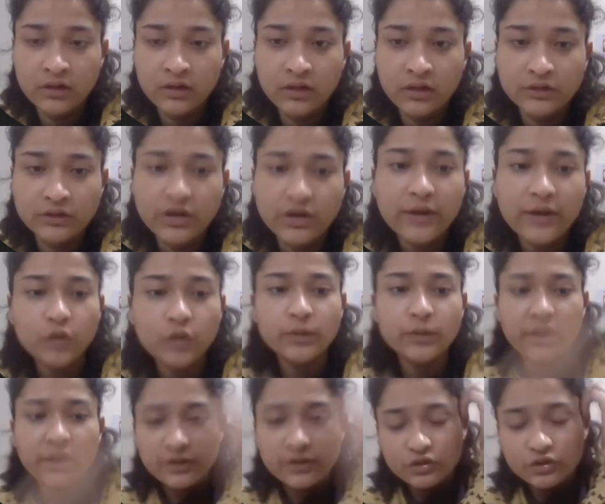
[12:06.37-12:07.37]
So I hope you
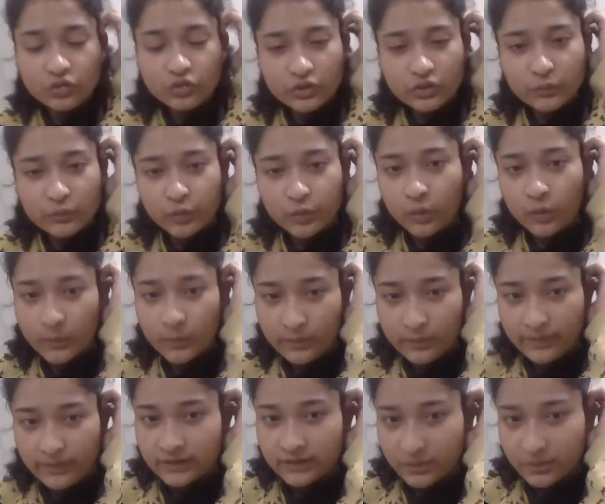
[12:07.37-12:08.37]
understood the problem
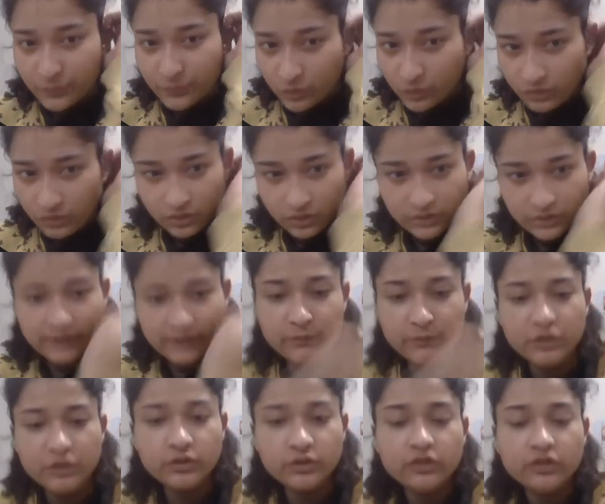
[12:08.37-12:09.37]
and the approach. Let me
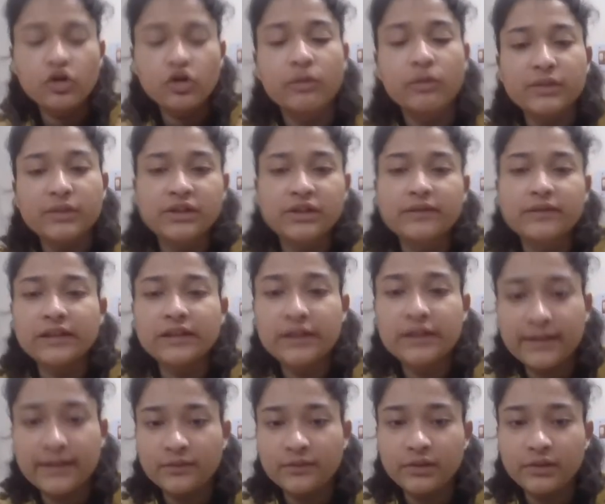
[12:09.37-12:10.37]
know in the comments if you have any
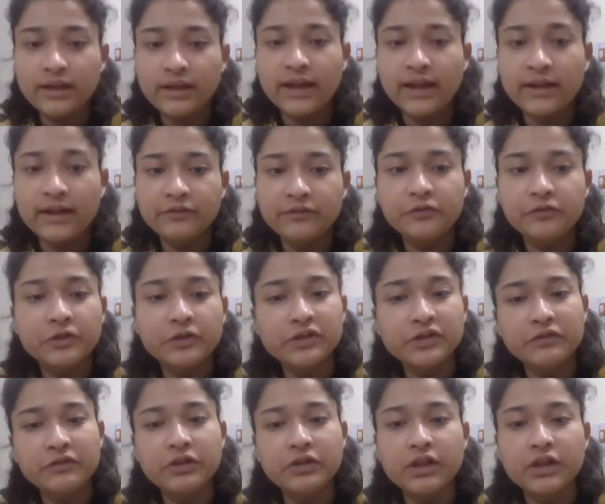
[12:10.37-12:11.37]
doubt, and if you found the
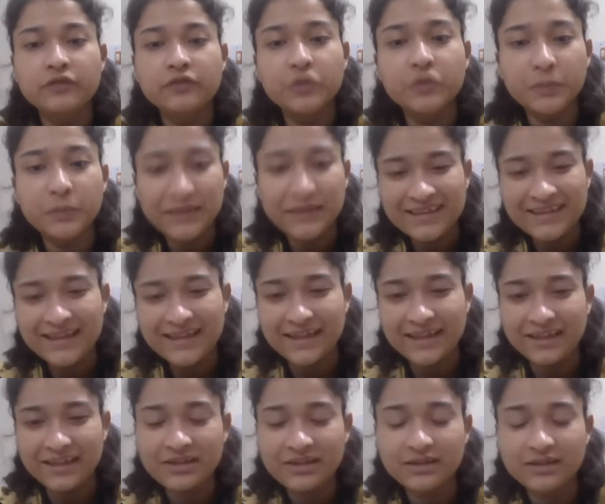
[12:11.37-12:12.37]
video helpful, please
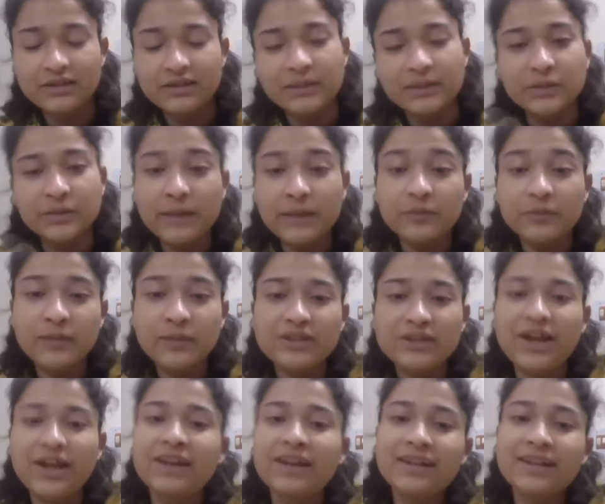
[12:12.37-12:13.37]
like it, subscribe to my
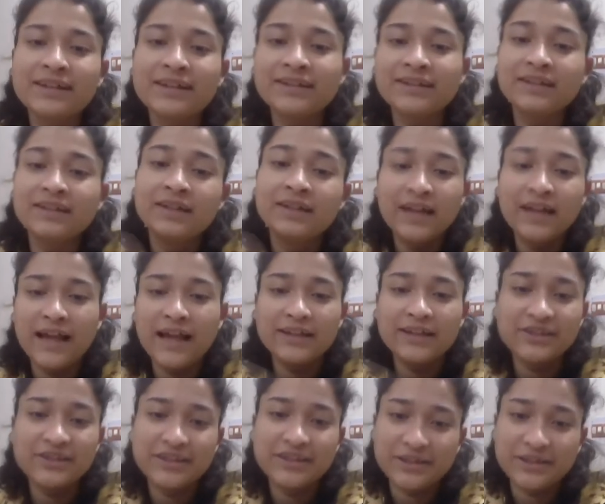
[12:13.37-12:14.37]
channel, and I'll see you
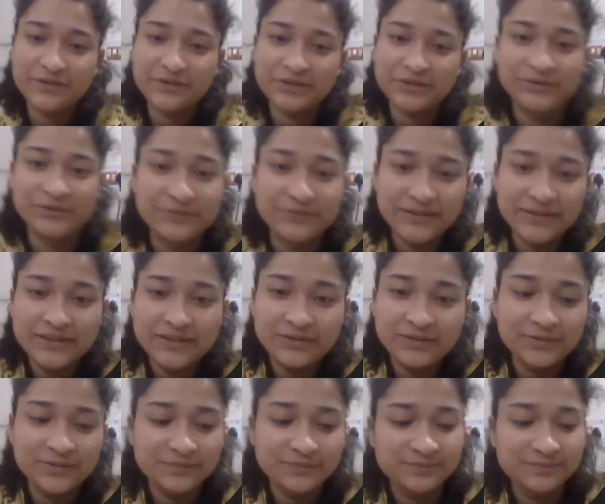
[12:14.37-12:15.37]
in the next video. Thank
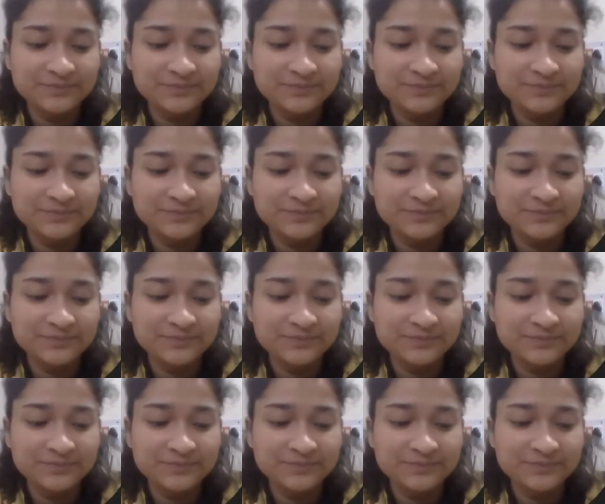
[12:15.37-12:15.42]
you.